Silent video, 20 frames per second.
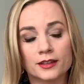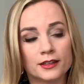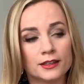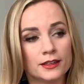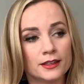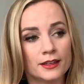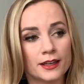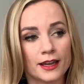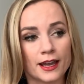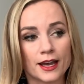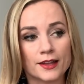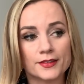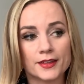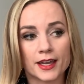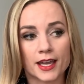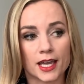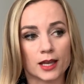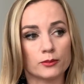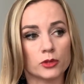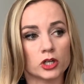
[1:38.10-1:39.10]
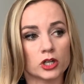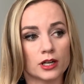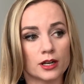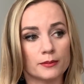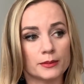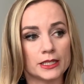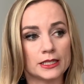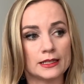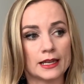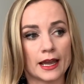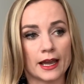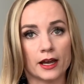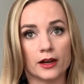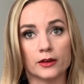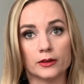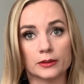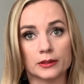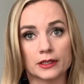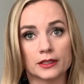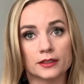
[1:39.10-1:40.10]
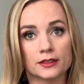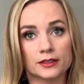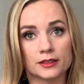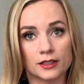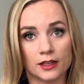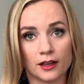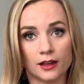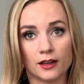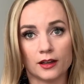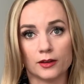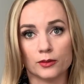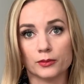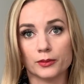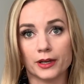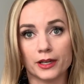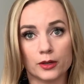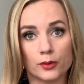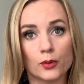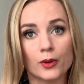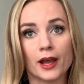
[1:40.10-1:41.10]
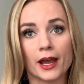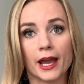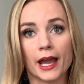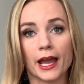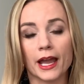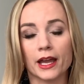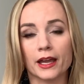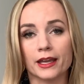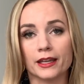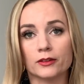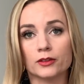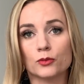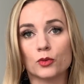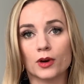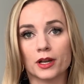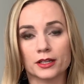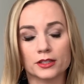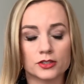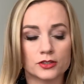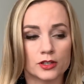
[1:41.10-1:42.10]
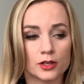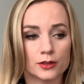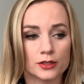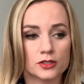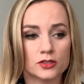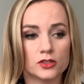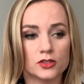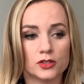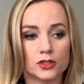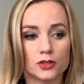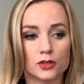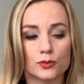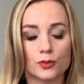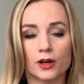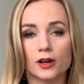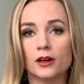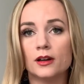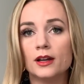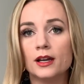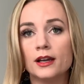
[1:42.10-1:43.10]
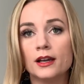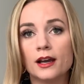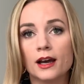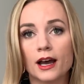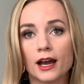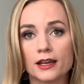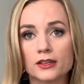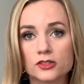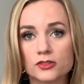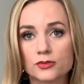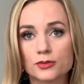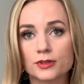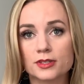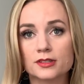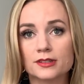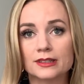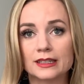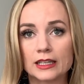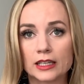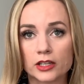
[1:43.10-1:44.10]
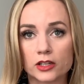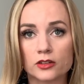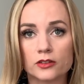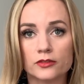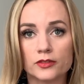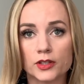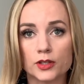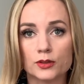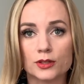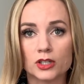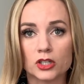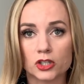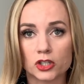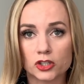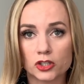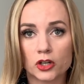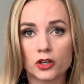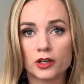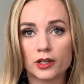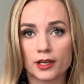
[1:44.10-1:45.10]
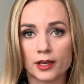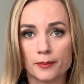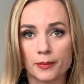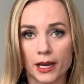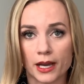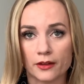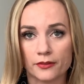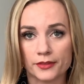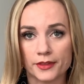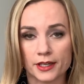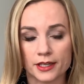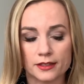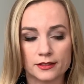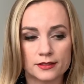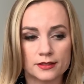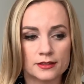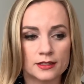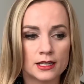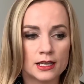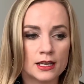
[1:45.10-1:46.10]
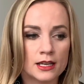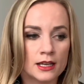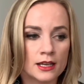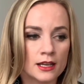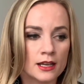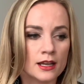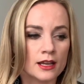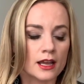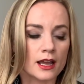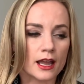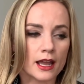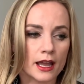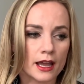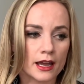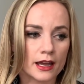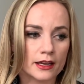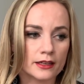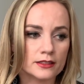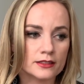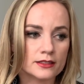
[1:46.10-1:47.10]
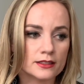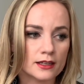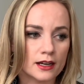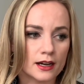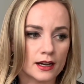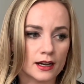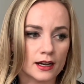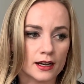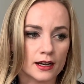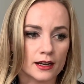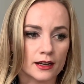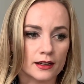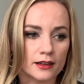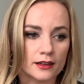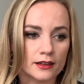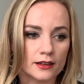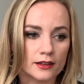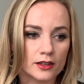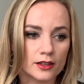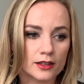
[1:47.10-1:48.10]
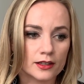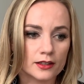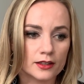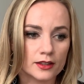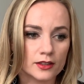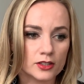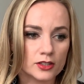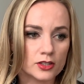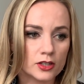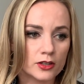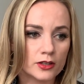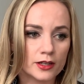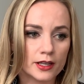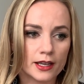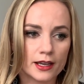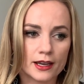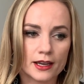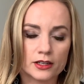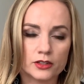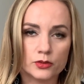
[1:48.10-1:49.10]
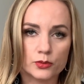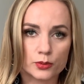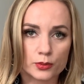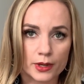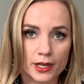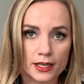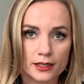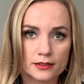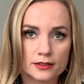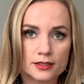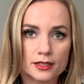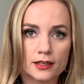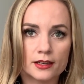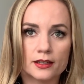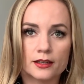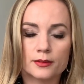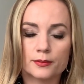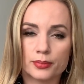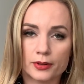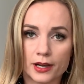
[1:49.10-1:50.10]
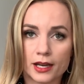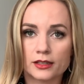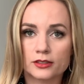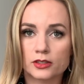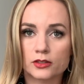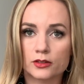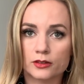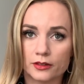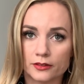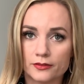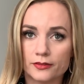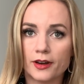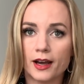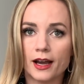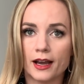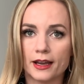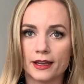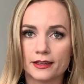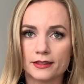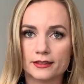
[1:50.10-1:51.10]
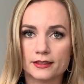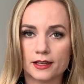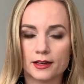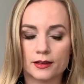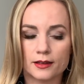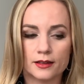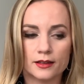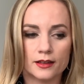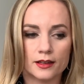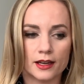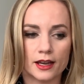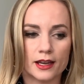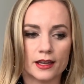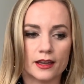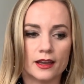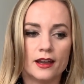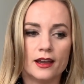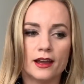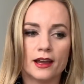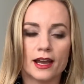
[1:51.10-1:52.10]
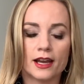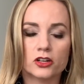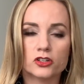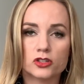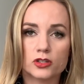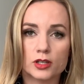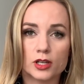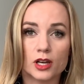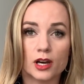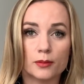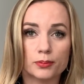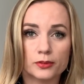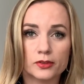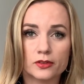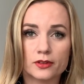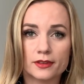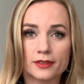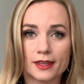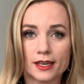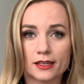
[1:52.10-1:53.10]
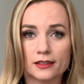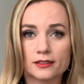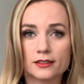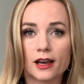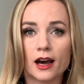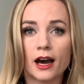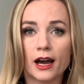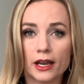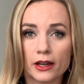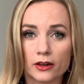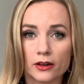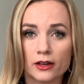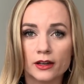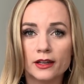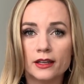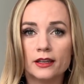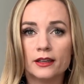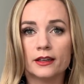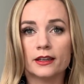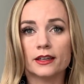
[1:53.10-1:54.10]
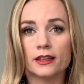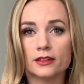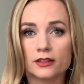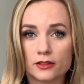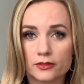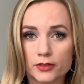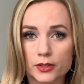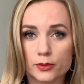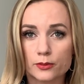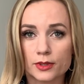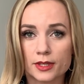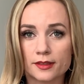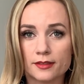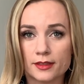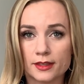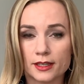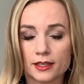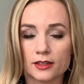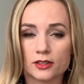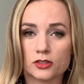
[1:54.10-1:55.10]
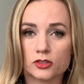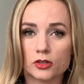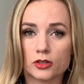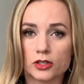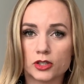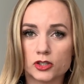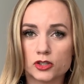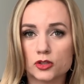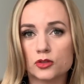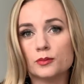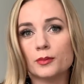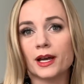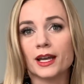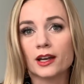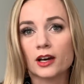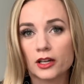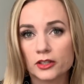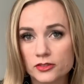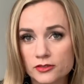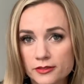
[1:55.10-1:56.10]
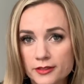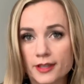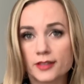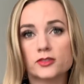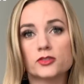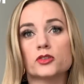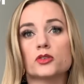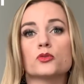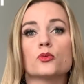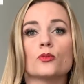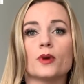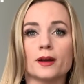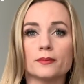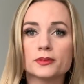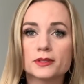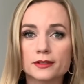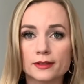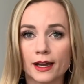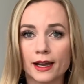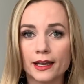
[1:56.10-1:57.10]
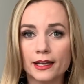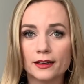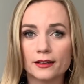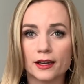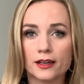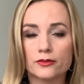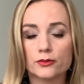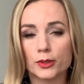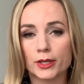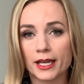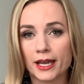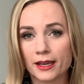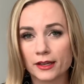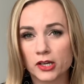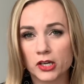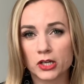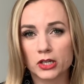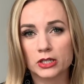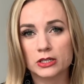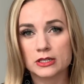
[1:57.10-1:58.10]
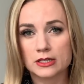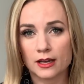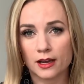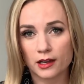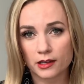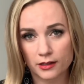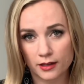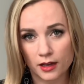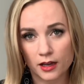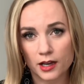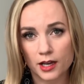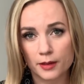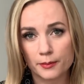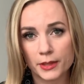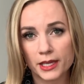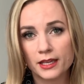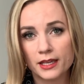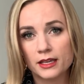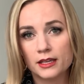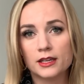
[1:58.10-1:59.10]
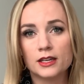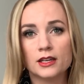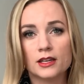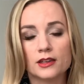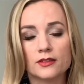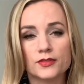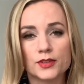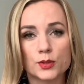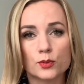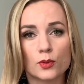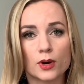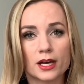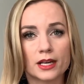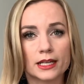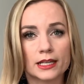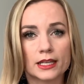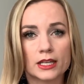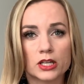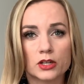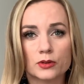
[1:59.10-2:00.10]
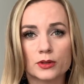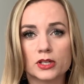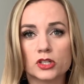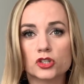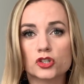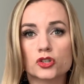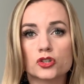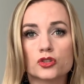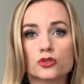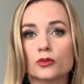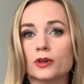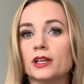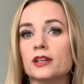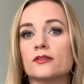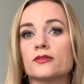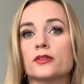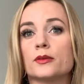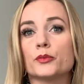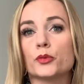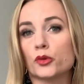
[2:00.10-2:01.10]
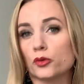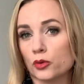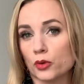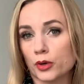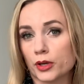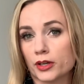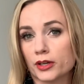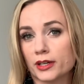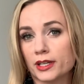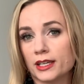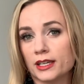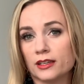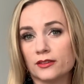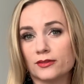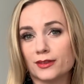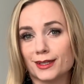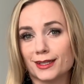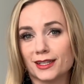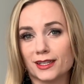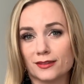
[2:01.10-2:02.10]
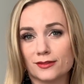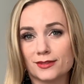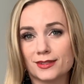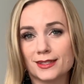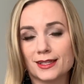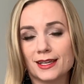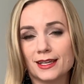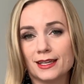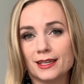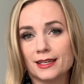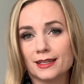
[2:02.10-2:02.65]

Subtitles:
had the hammer coming down right away and wanted to know what to do. Well, I just recently interviewed an attorney about this, and the attorney had great practical advice, and I actually uploaded that entire interview with the attorney to my uncensored website, ivoryhecker.com, if you want to hear it straight from the lawyer. He even gives his